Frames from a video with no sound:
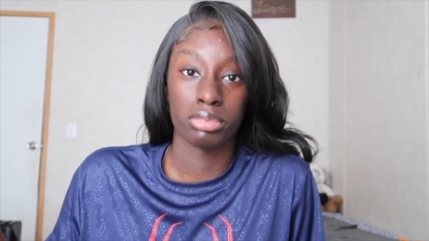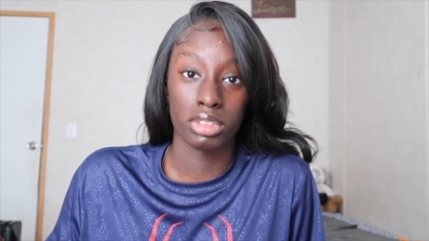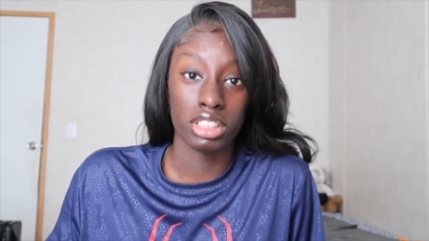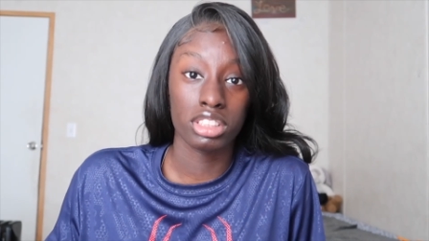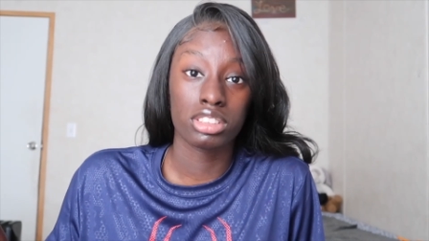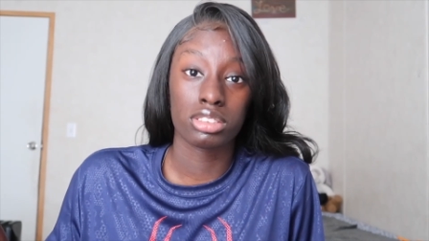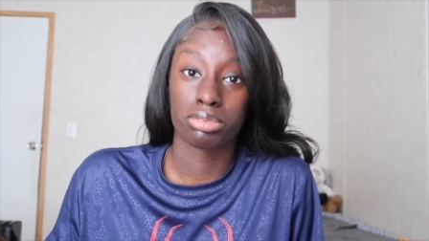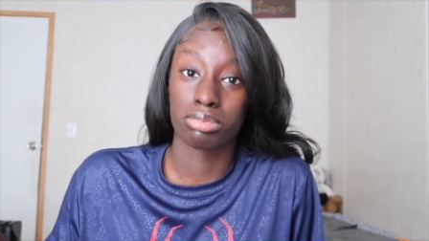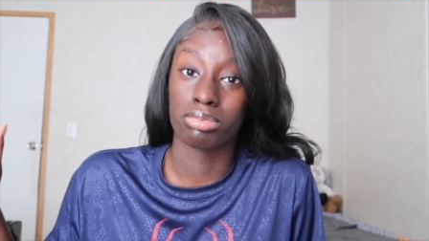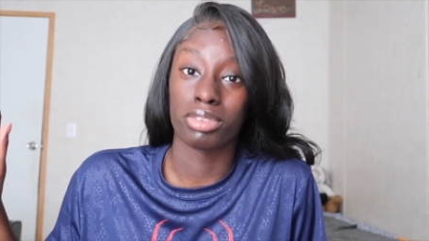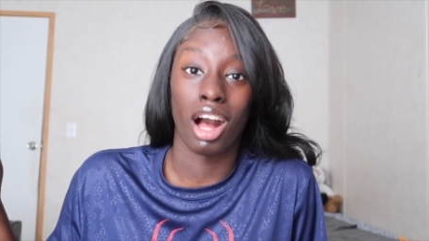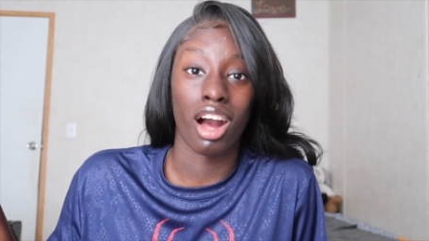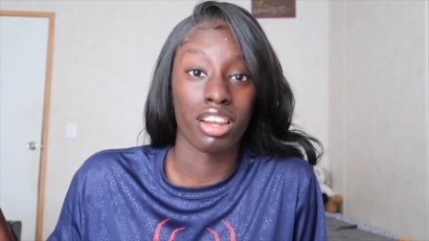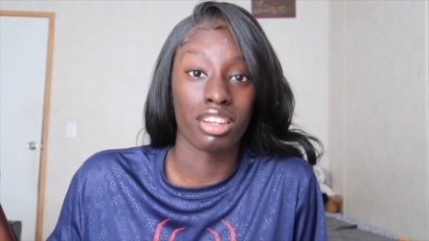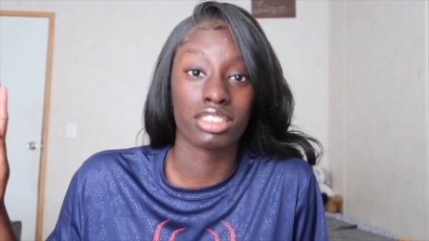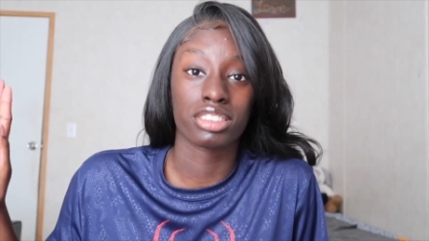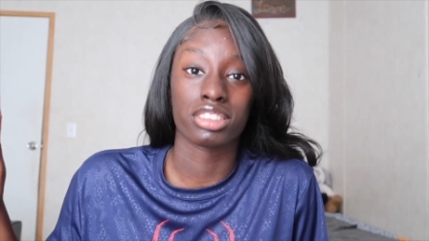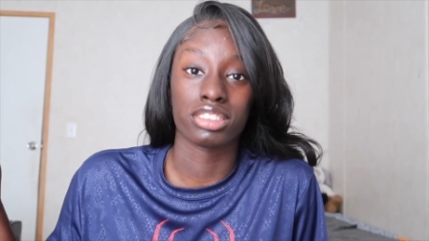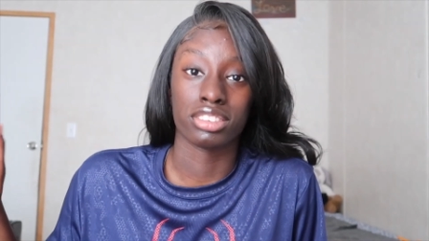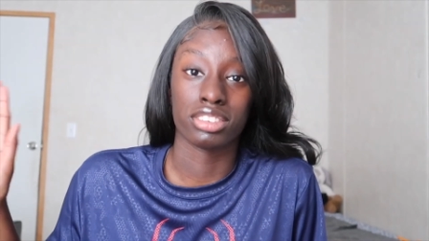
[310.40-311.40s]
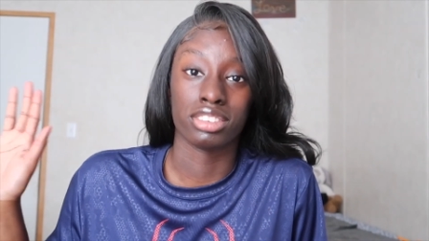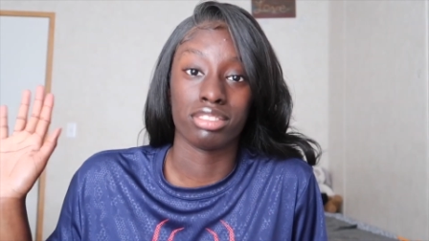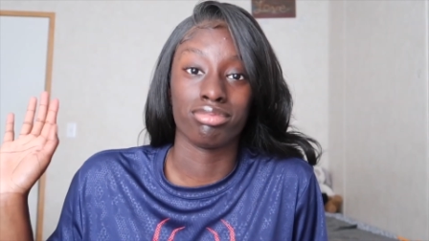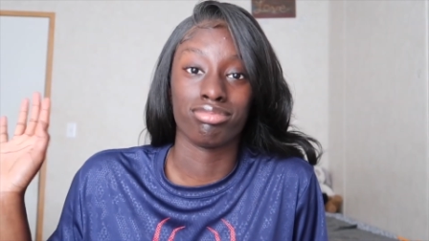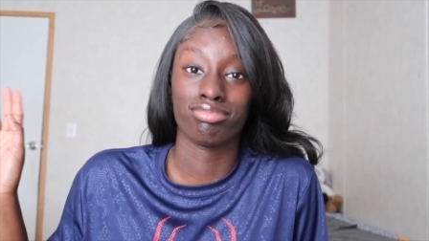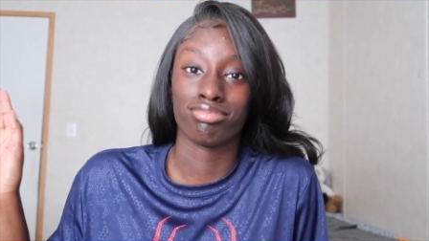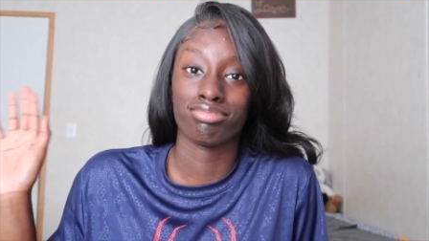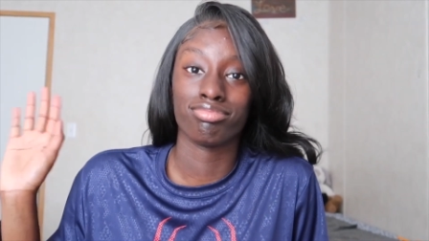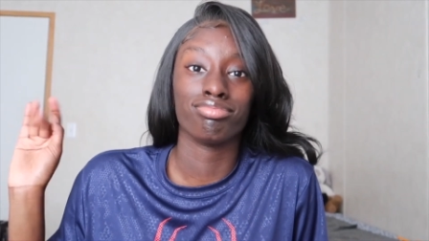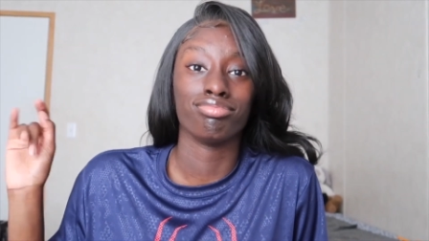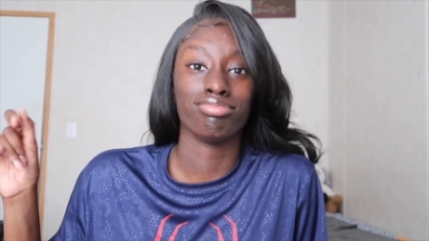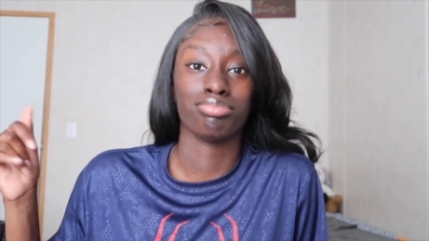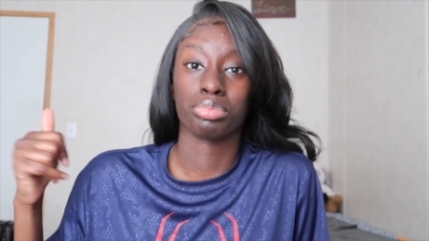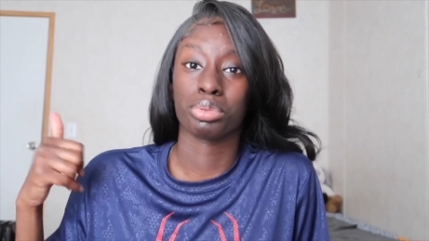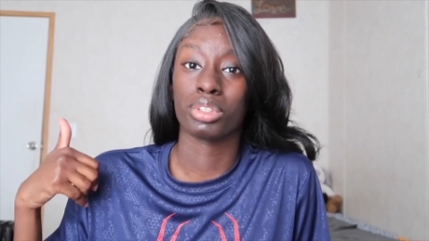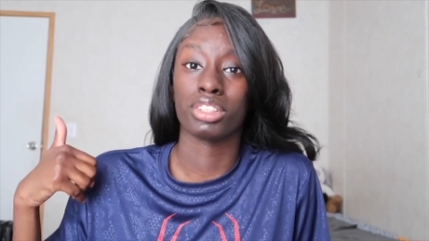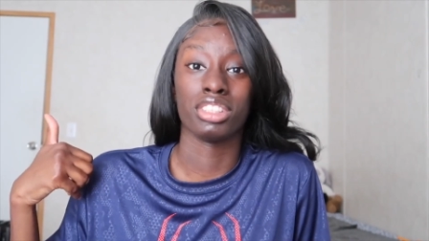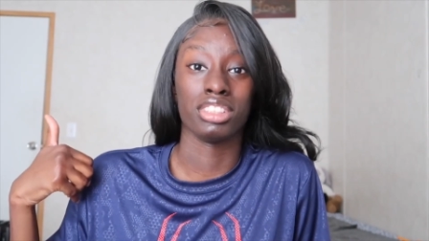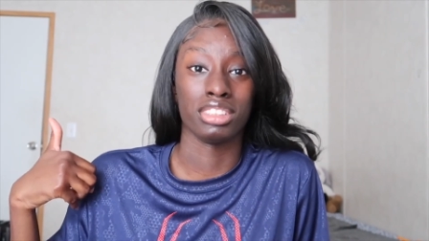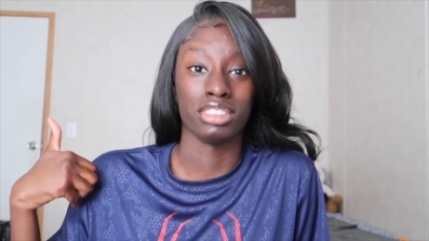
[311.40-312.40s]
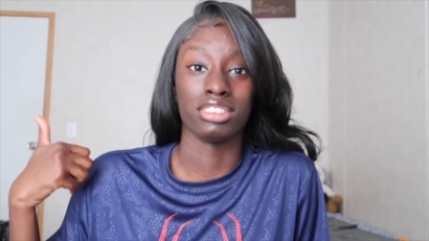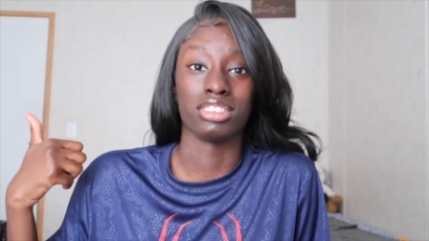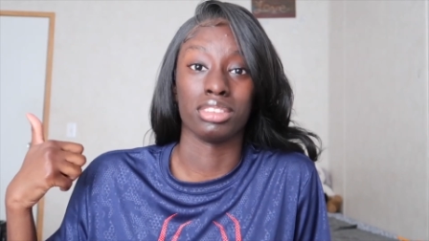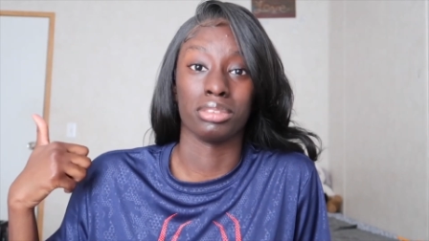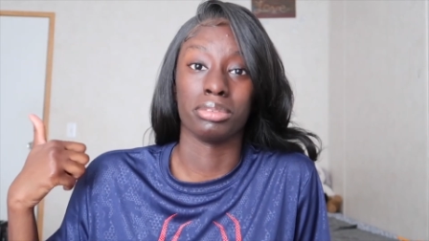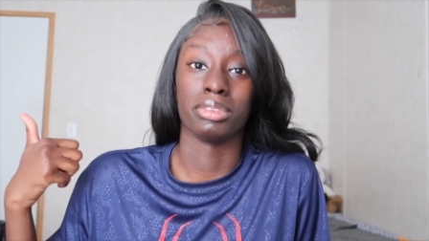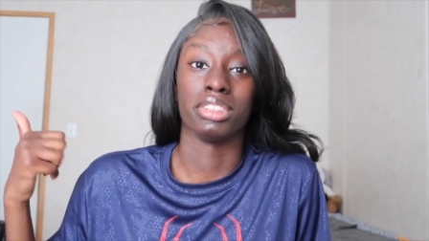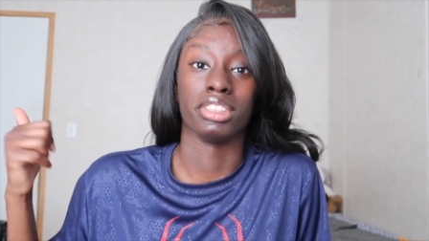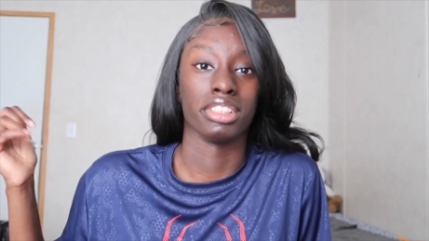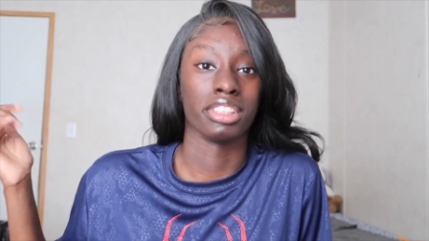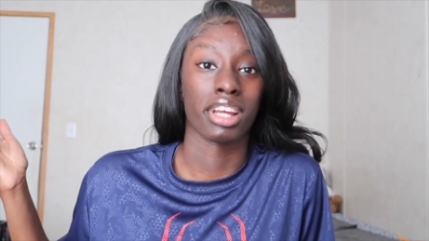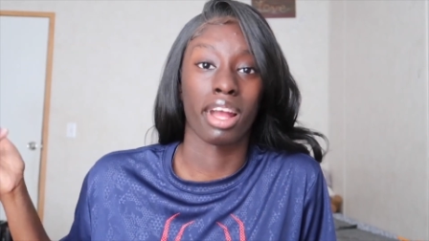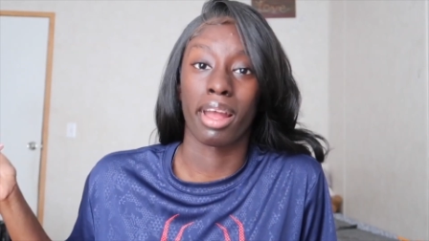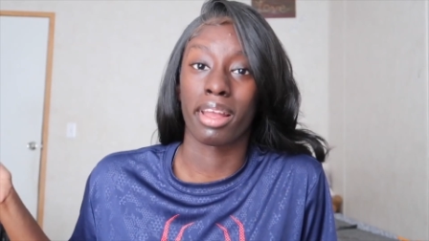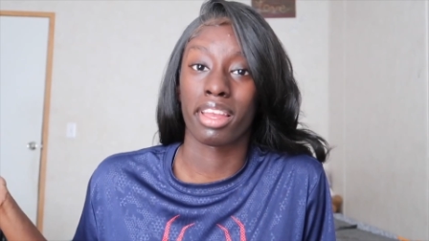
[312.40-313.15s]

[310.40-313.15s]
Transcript: It's honestly pretty decent wig.